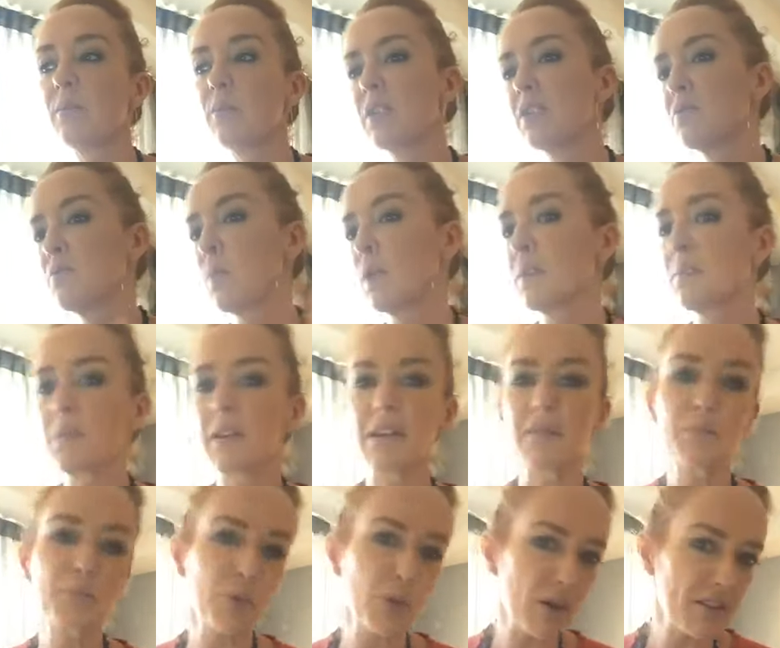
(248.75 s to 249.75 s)
We'd
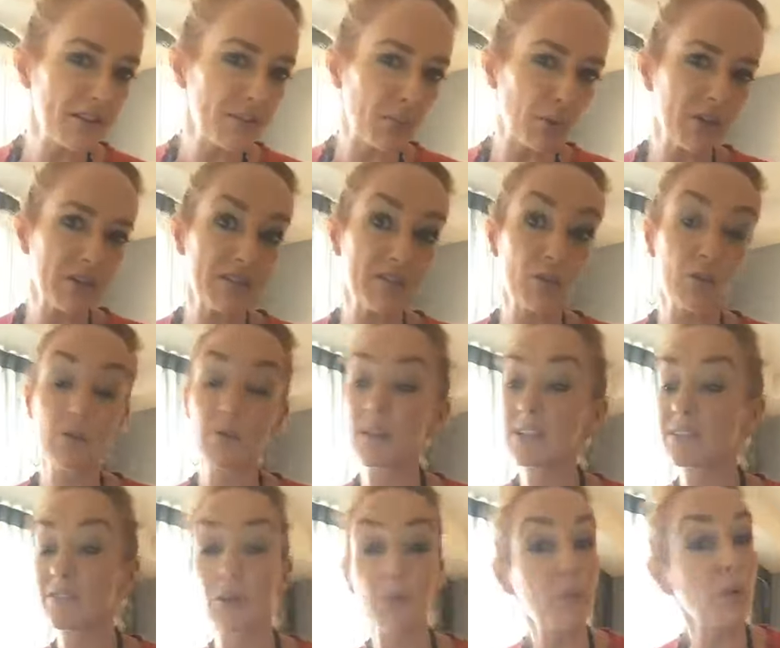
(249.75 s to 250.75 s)
be prosperous and all the
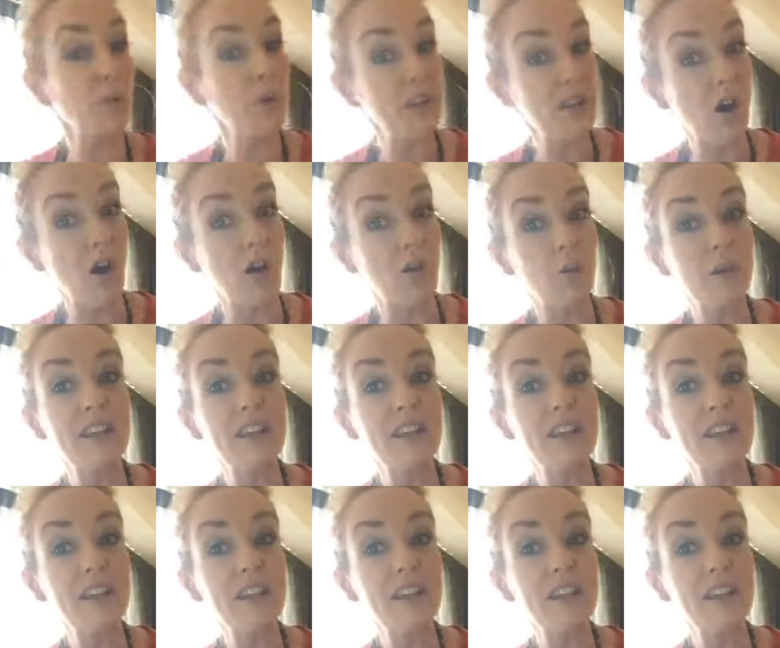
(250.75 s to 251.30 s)
rest of it. But we're not.